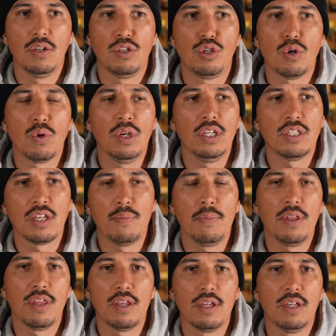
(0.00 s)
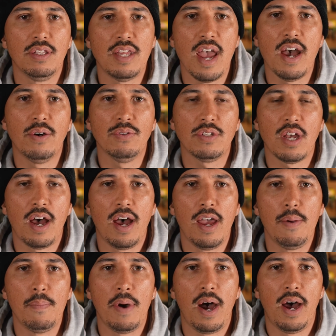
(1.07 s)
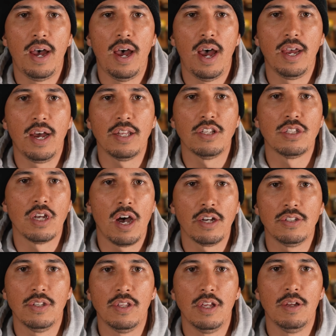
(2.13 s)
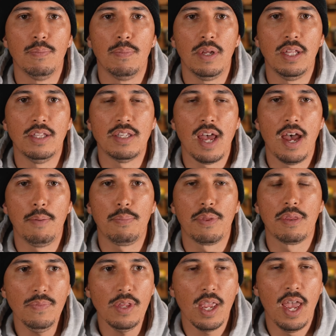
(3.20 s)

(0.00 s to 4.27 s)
During some of the downtime, I got to talk to them in depth.